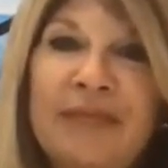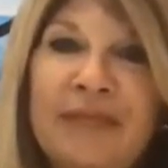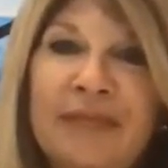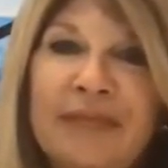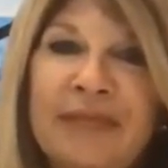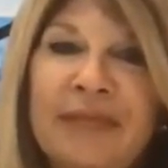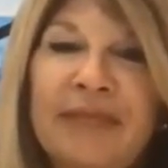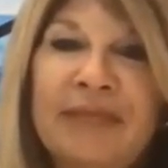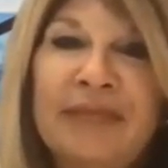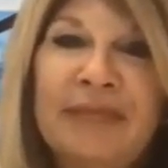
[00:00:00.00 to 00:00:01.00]

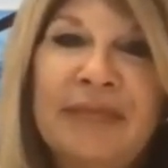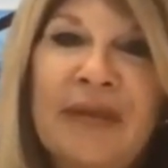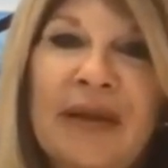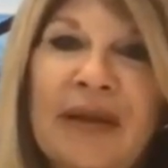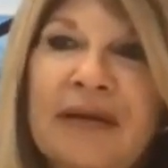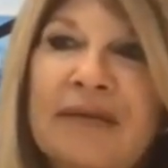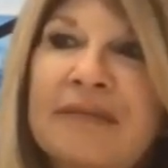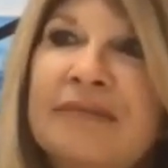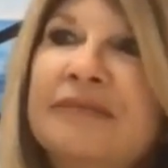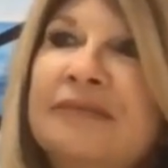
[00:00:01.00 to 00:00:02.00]

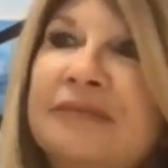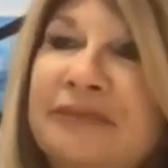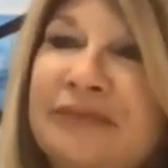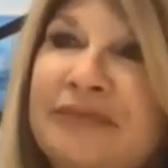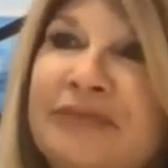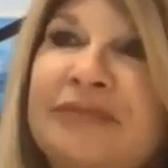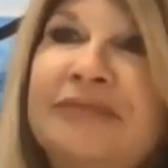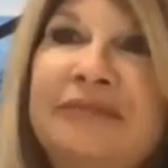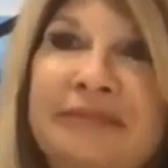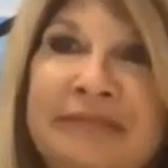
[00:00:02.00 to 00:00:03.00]

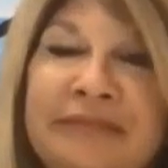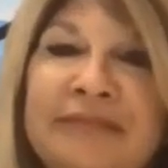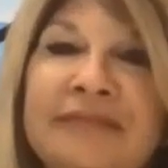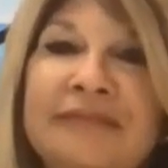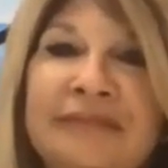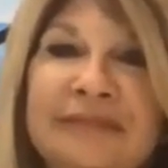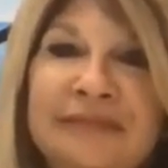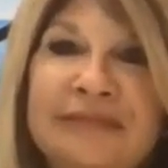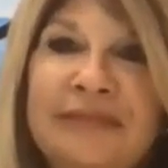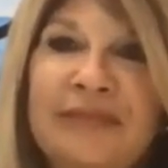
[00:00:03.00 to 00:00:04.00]

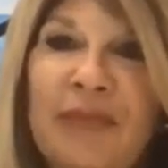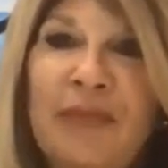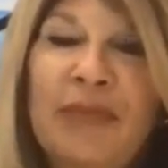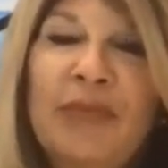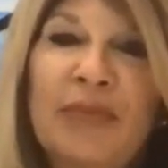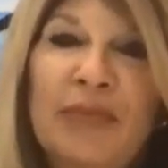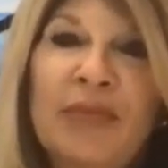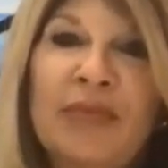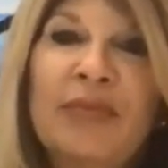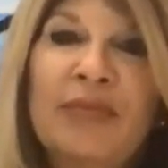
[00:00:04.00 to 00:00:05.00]

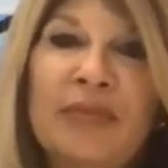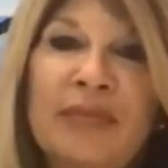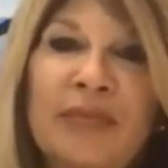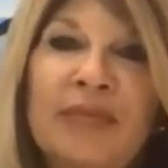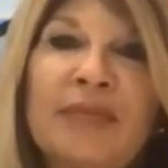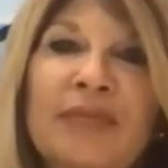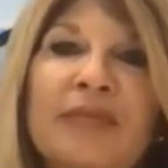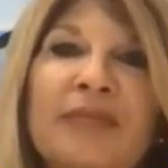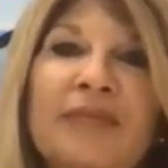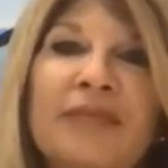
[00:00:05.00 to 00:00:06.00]

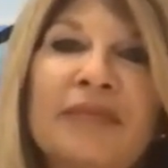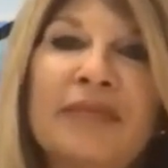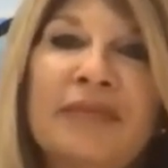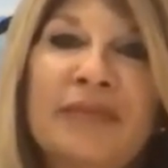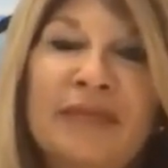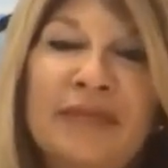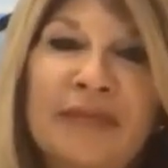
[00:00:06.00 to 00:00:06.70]
(silent)